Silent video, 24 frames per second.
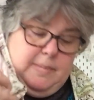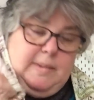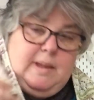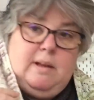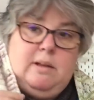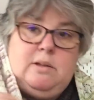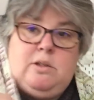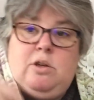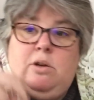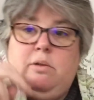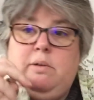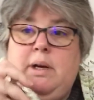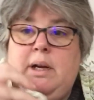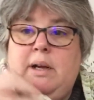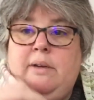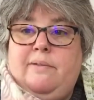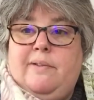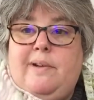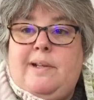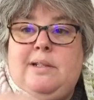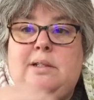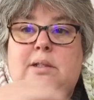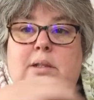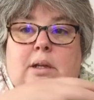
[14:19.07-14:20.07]
sorry
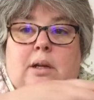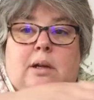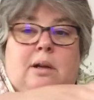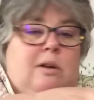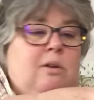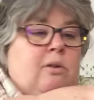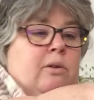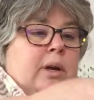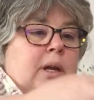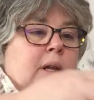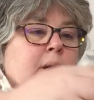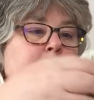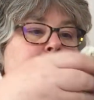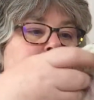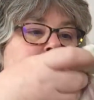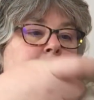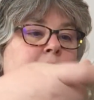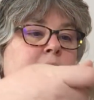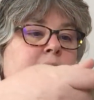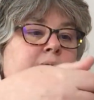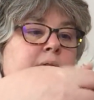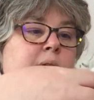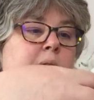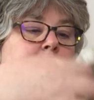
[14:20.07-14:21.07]
if it's annoying the
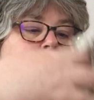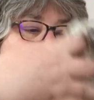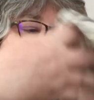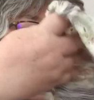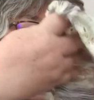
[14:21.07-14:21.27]
microphone.